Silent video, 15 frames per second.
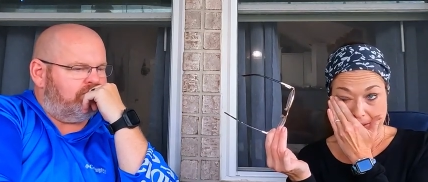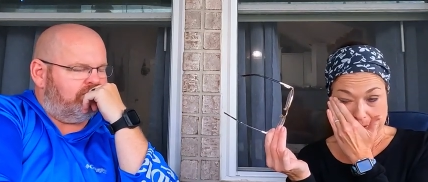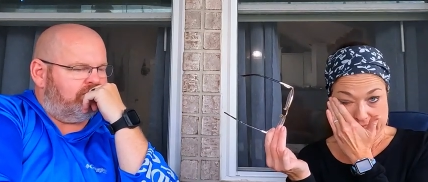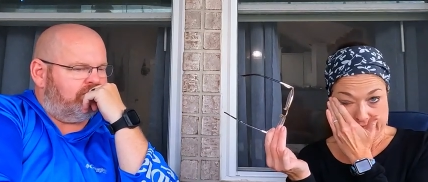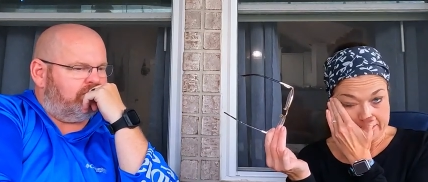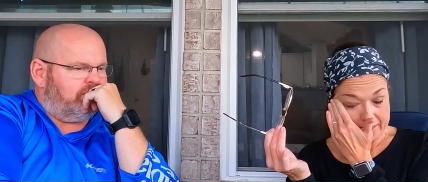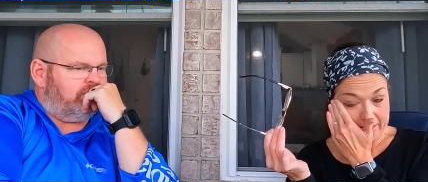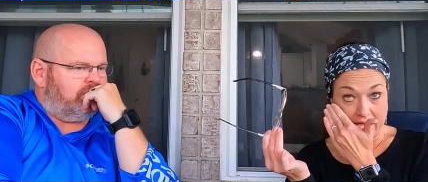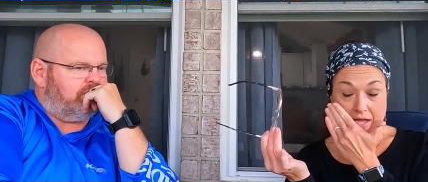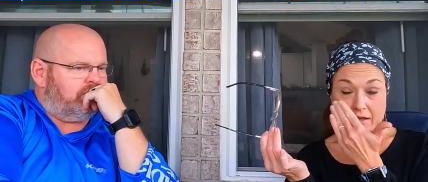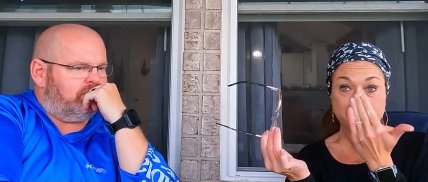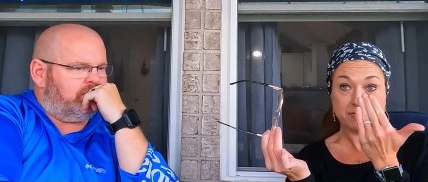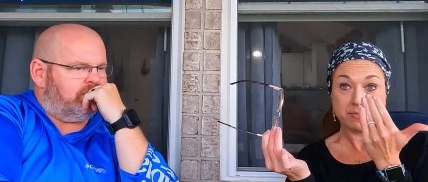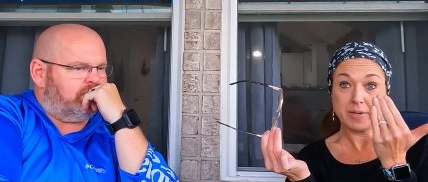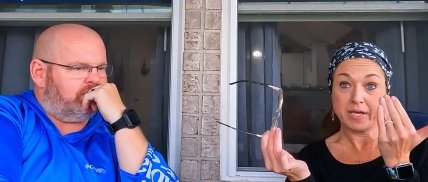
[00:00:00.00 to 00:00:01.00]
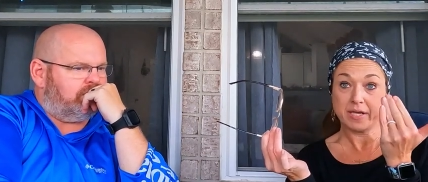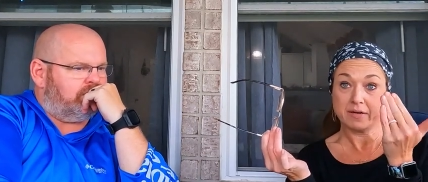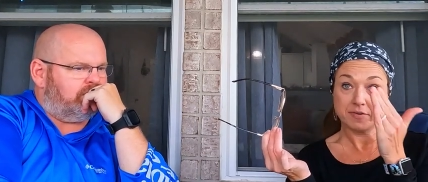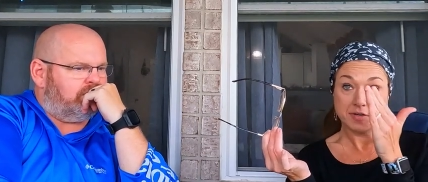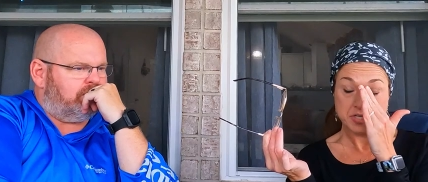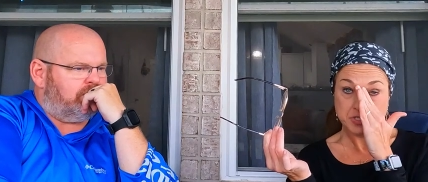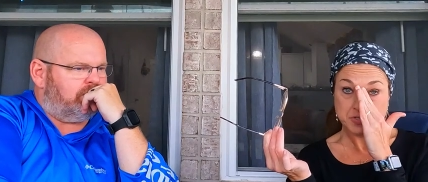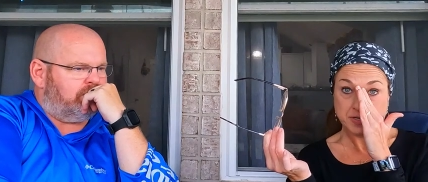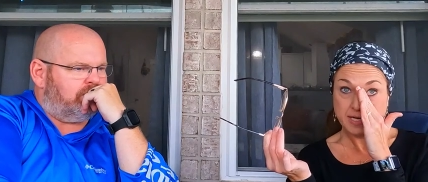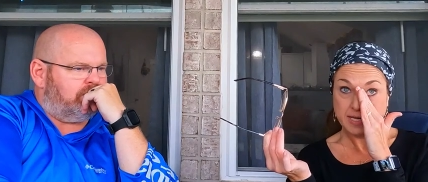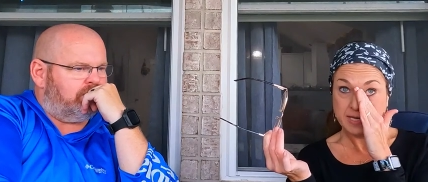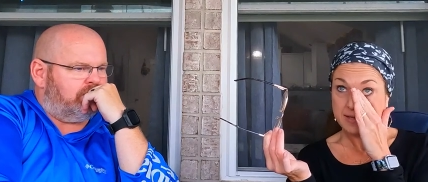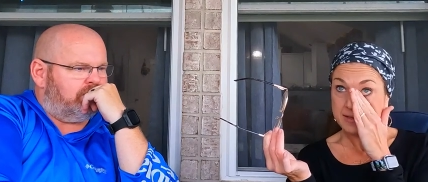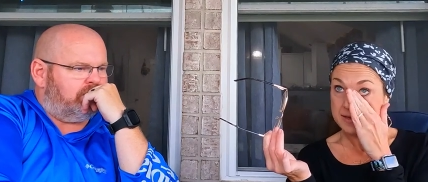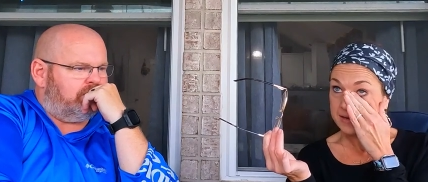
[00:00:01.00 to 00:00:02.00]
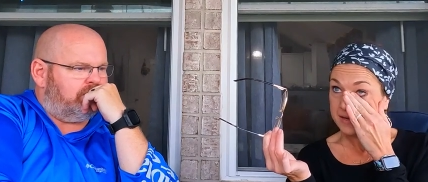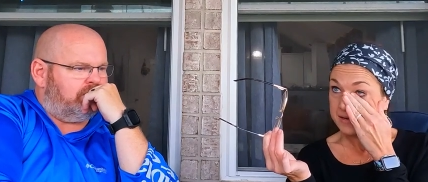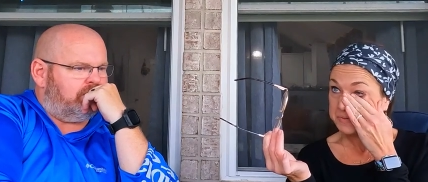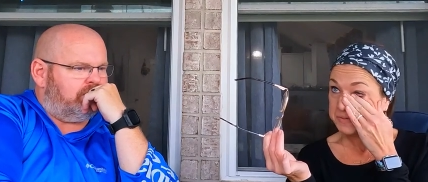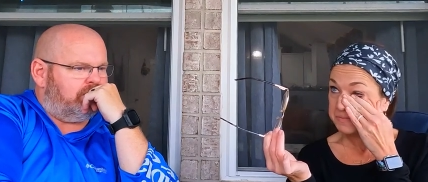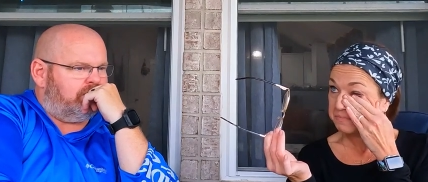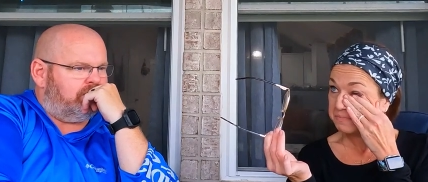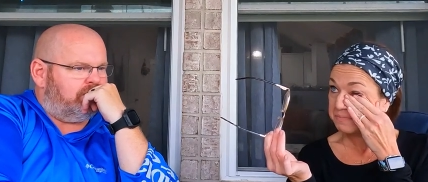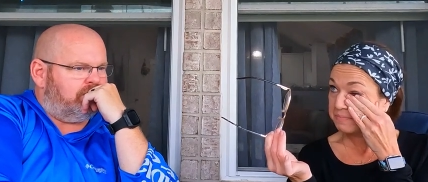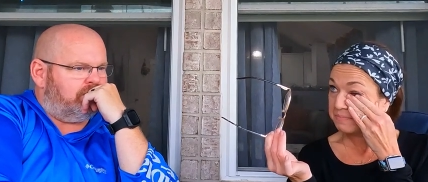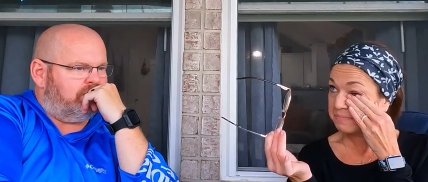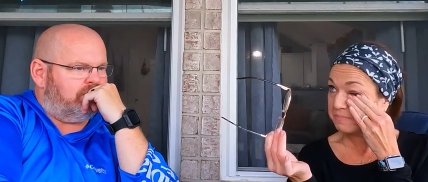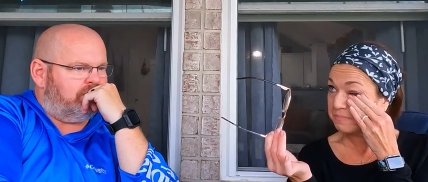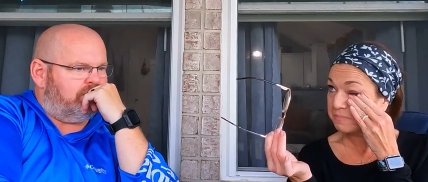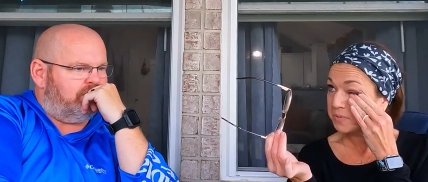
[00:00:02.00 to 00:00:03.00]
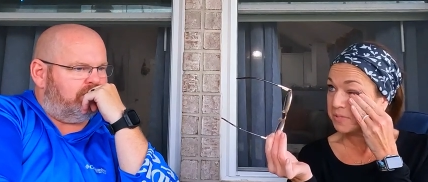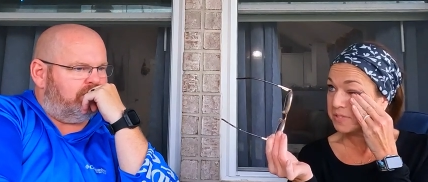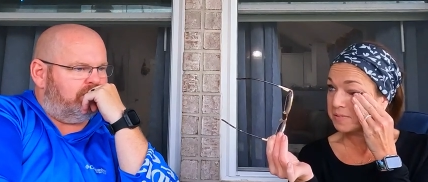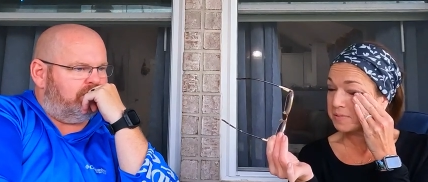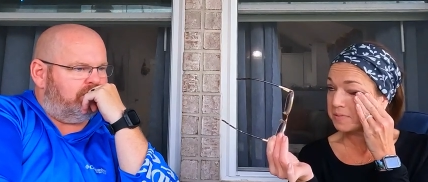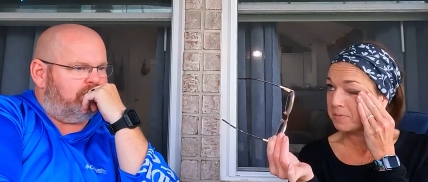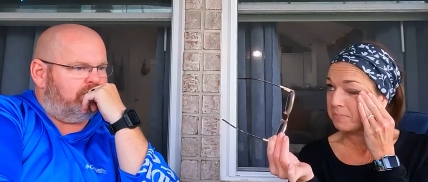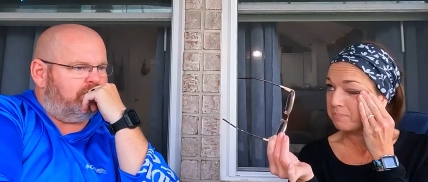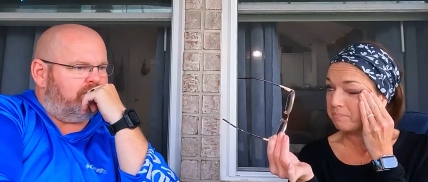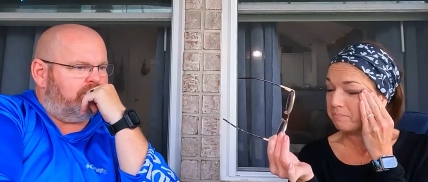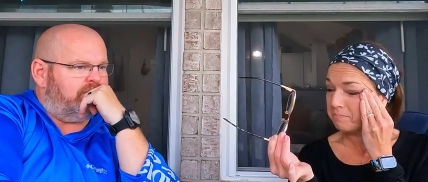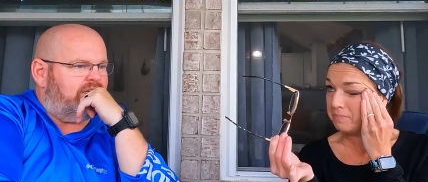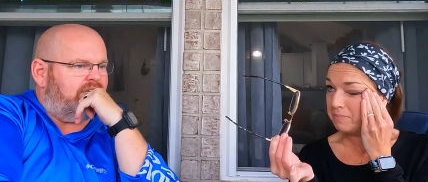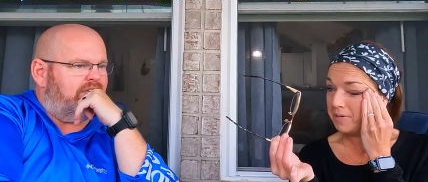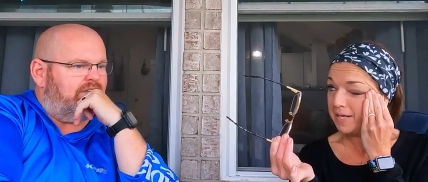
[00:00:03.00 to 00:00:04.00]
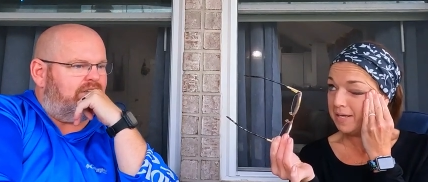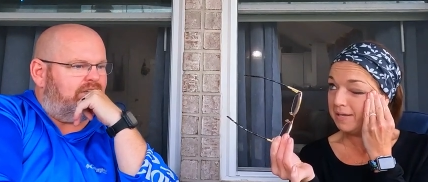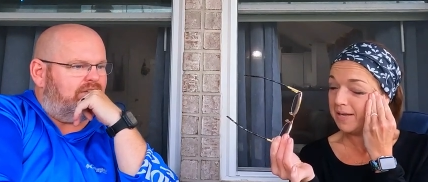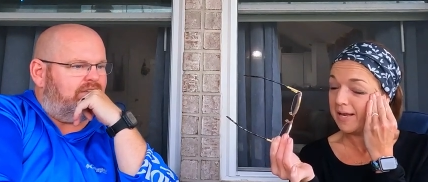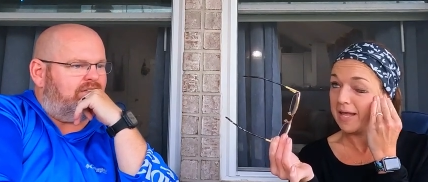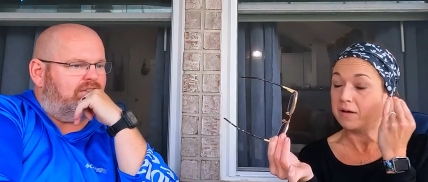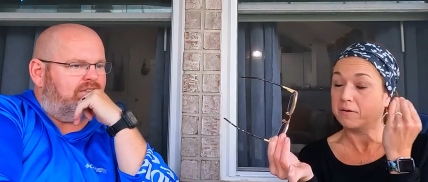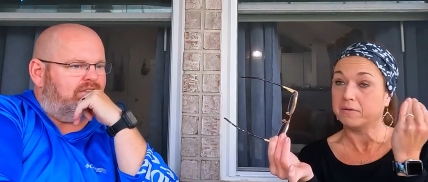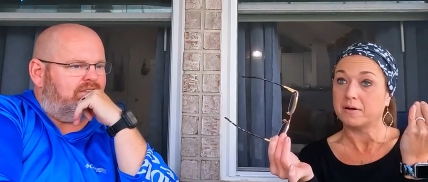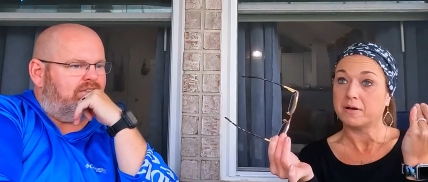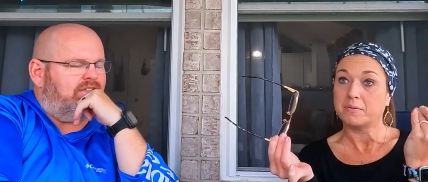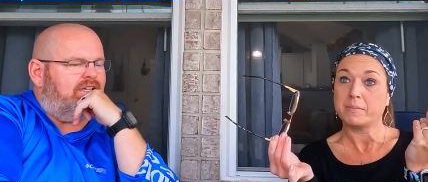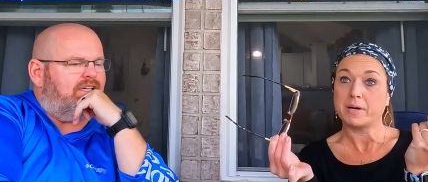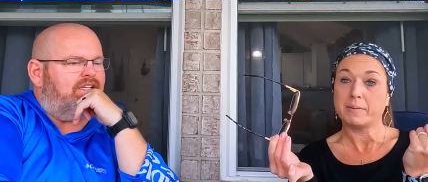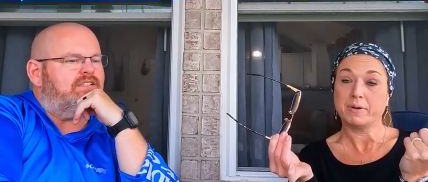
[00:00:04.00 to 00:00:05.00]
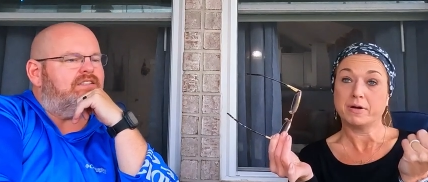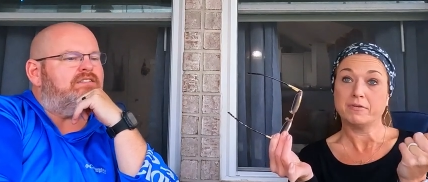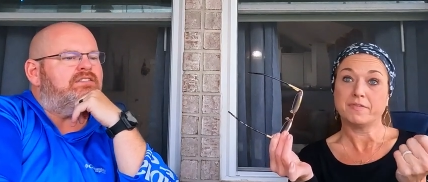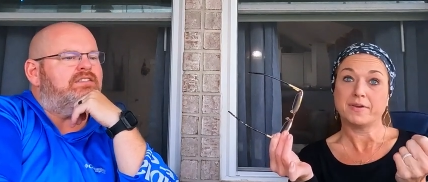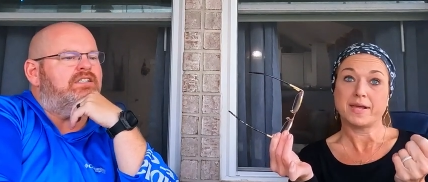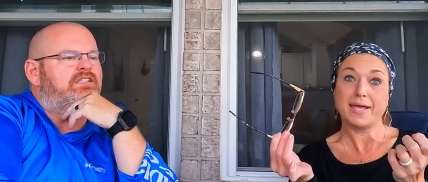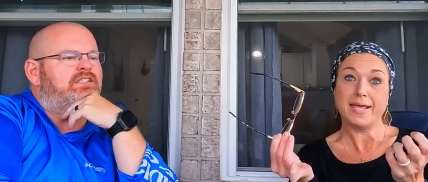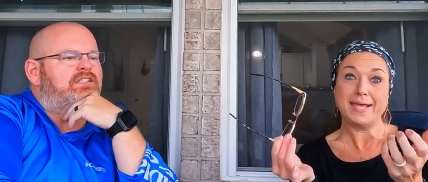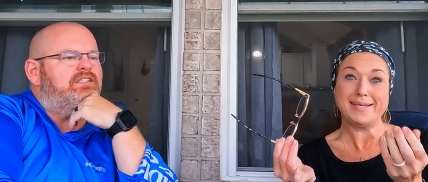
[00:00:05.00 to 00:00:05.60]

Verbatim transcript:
Speaker 1: I wasn't alive for my anniversary, and I was was in, in and out on yeah. my birthday.